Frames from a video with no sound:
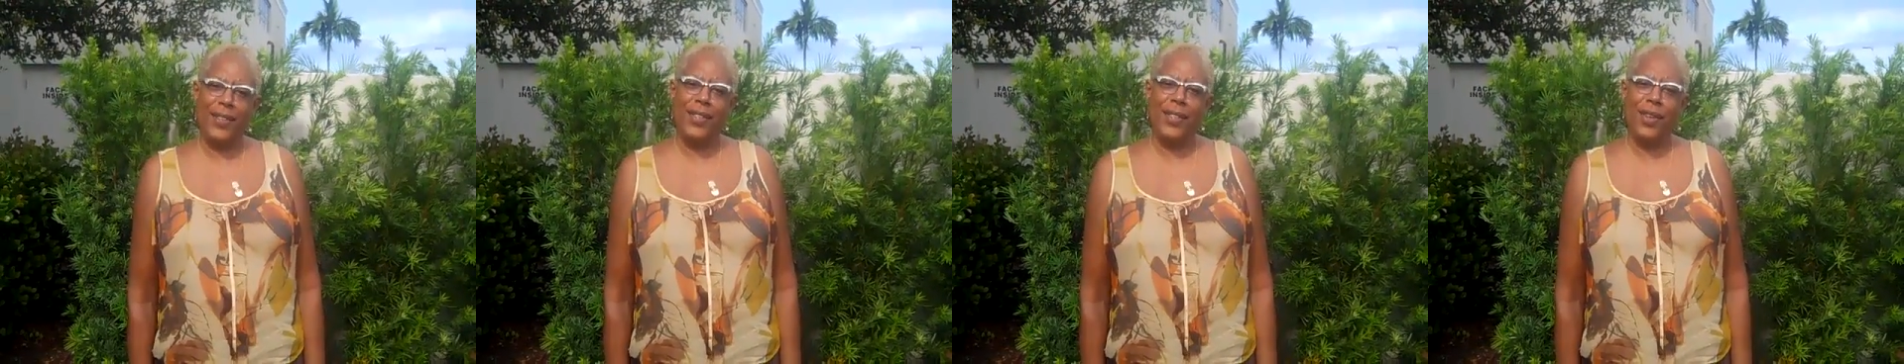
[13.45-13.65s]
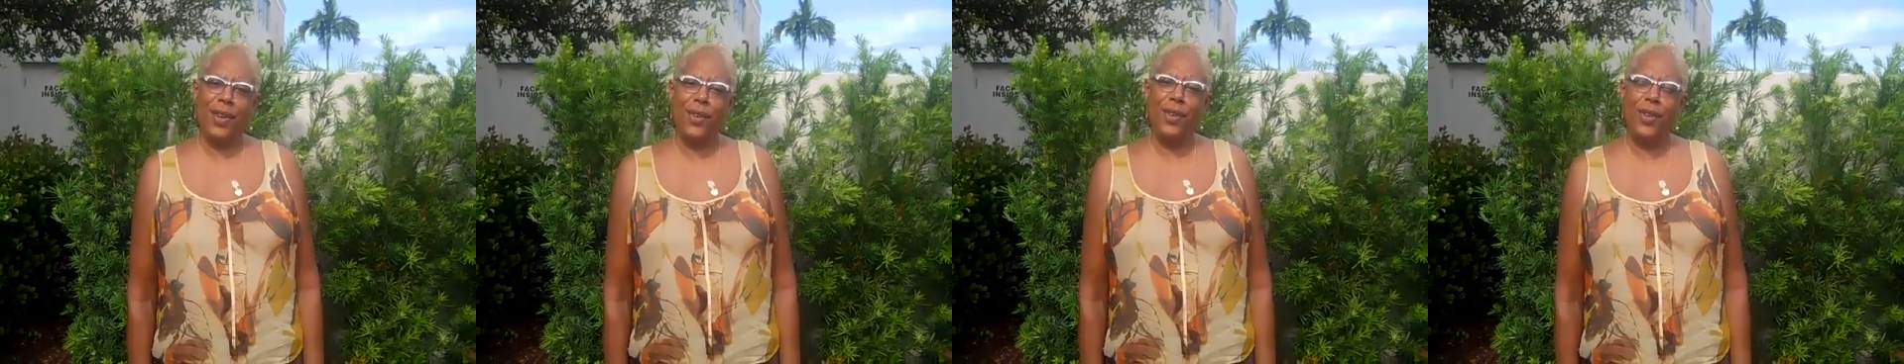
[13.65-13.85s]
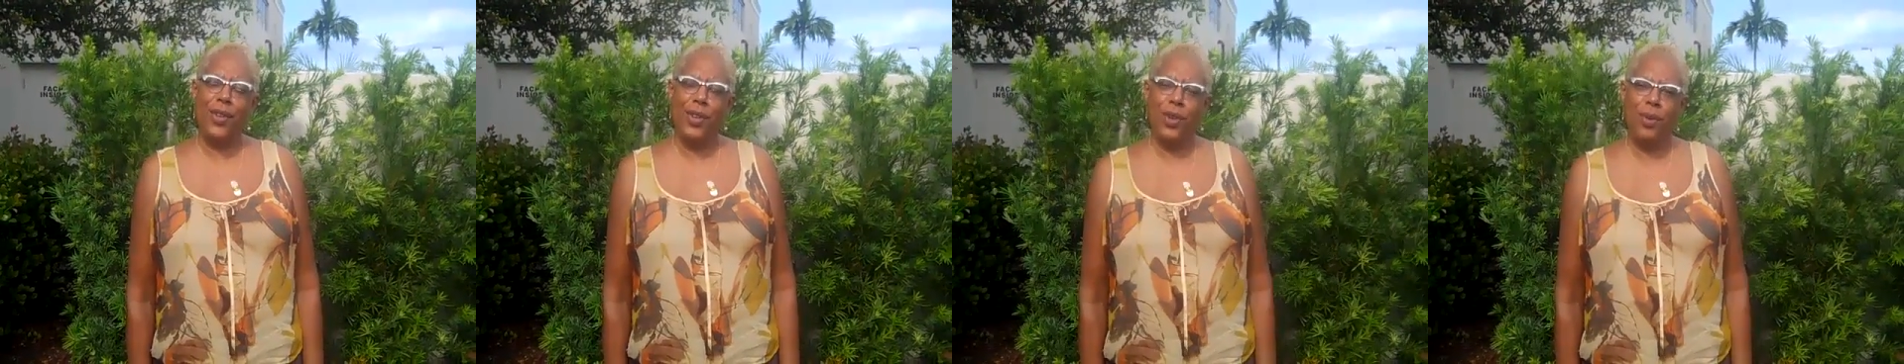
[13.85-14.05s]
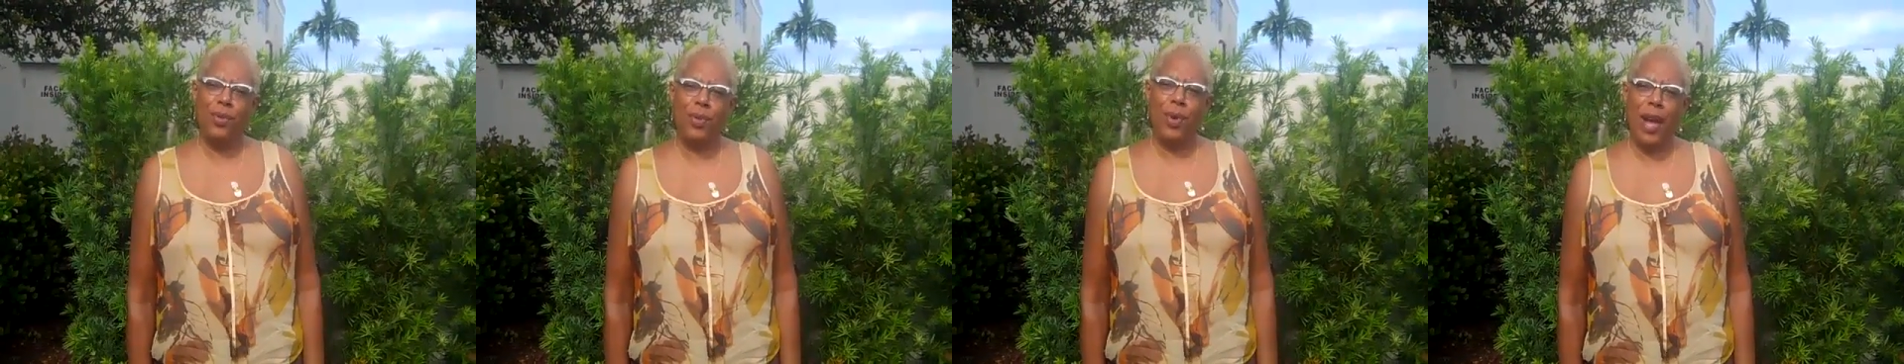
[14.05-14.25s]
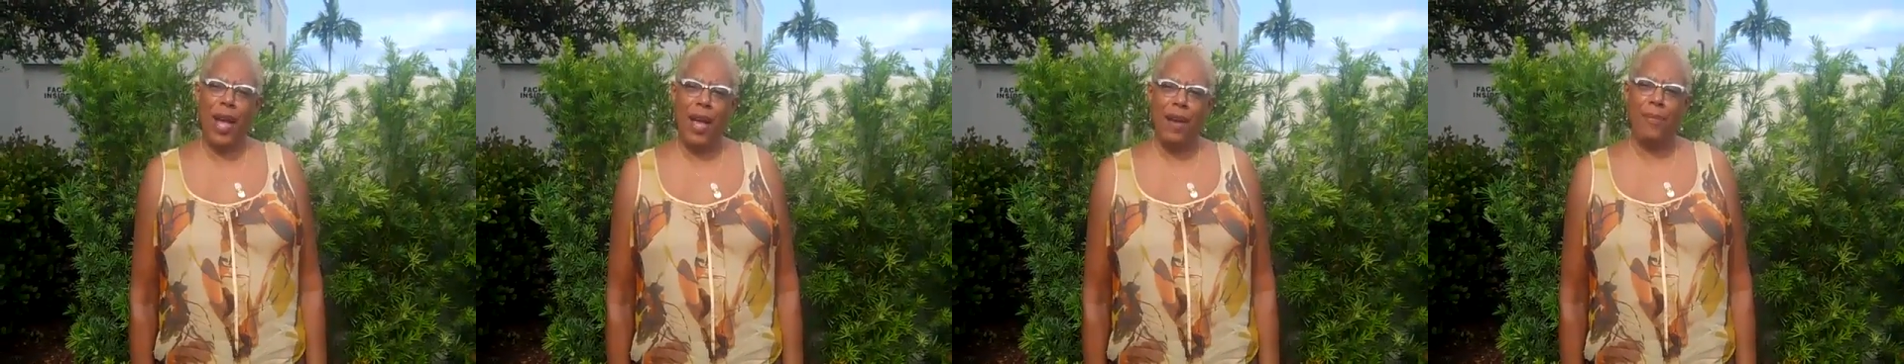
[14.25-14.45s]
so you
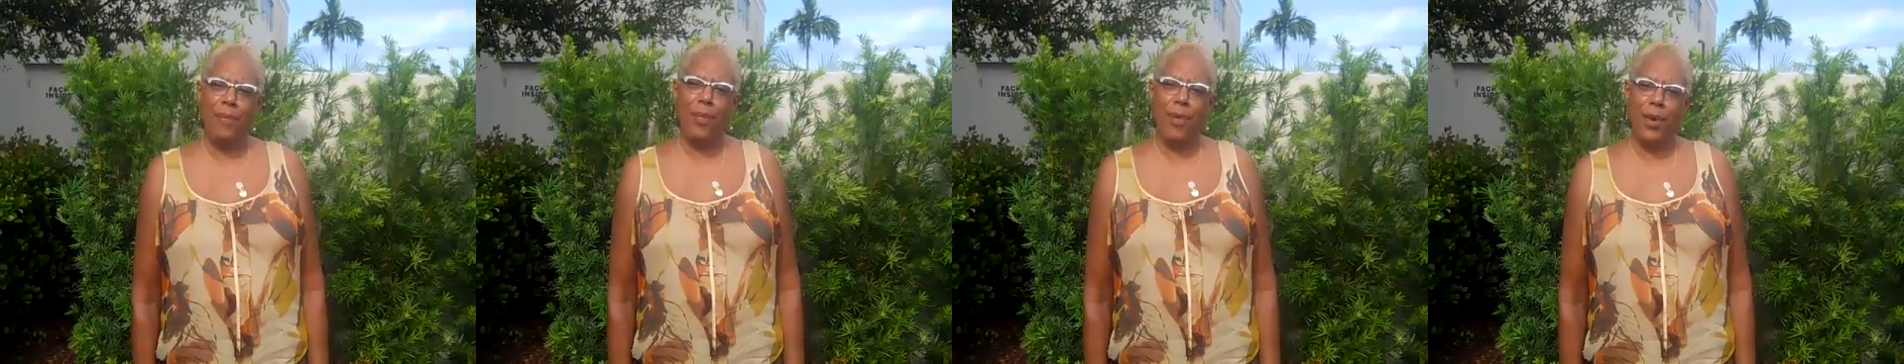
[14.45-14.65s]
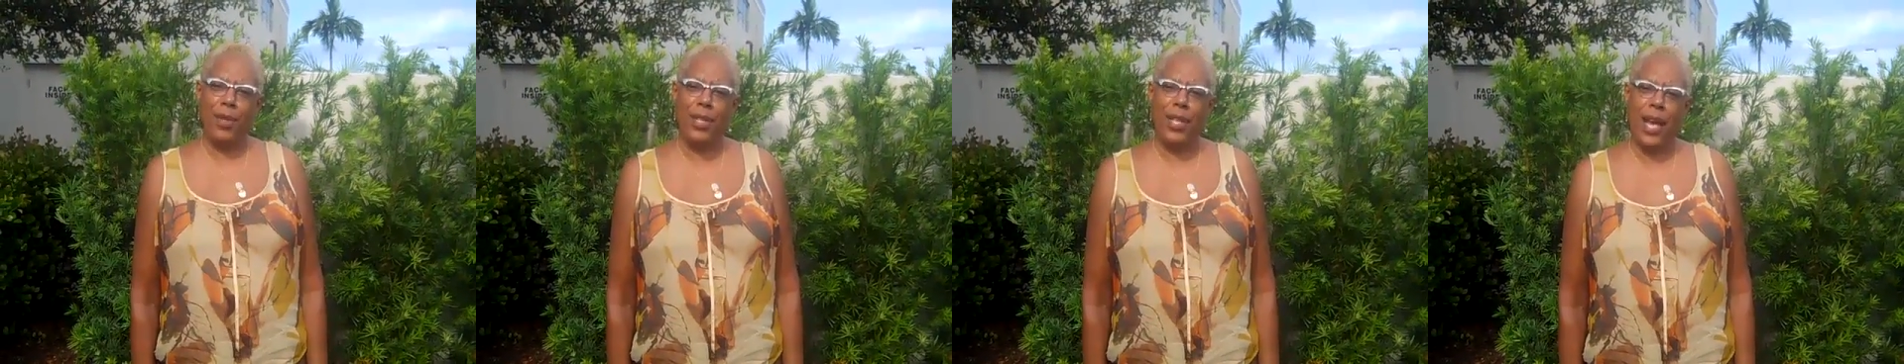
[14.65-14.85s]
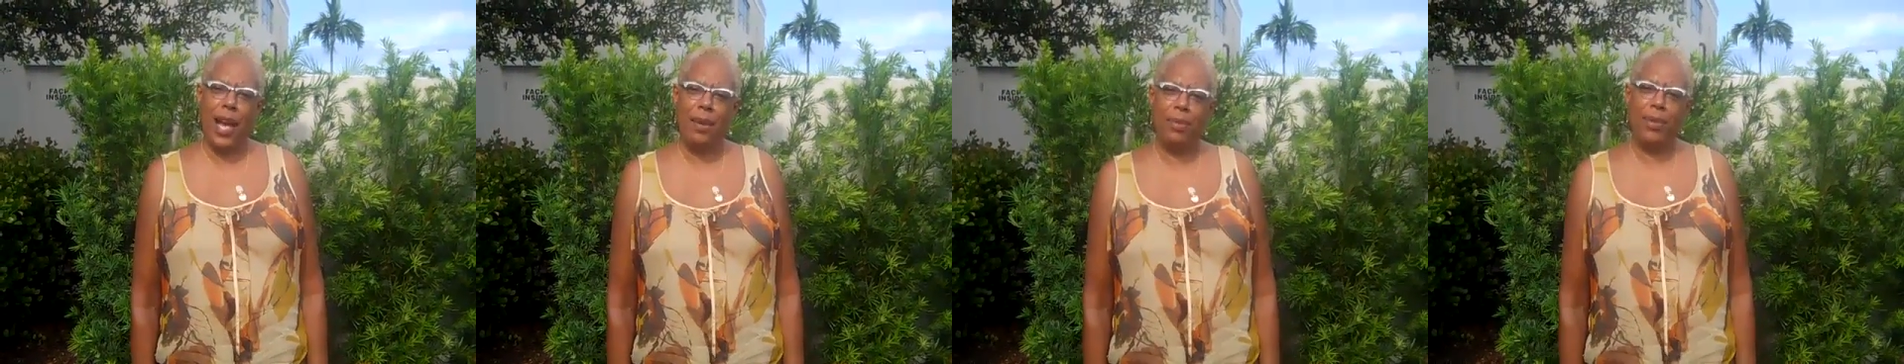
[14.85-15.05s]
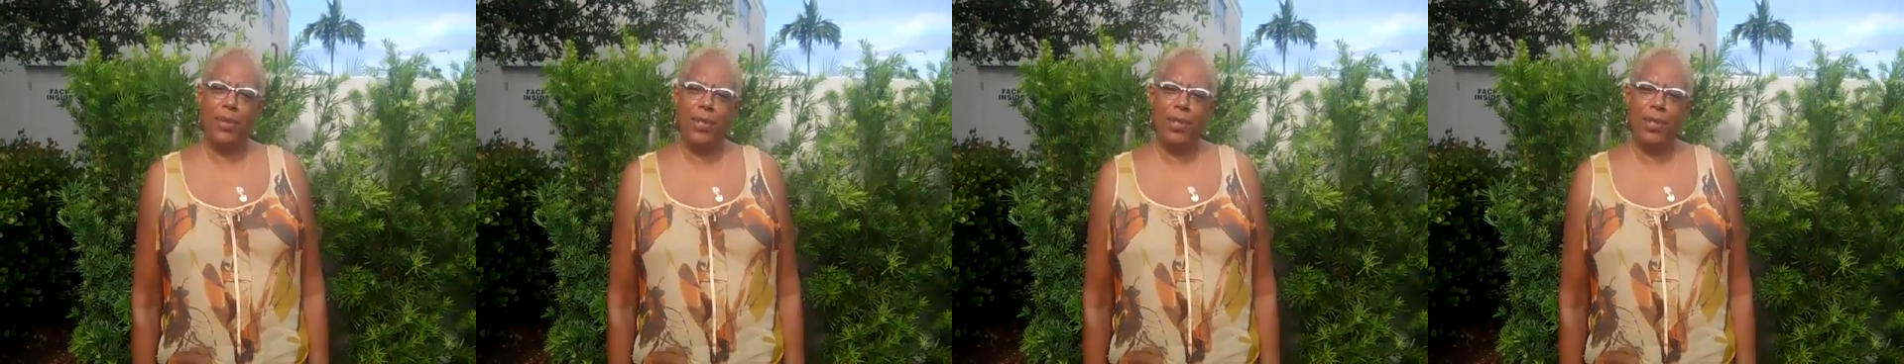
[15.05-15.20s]
will have more time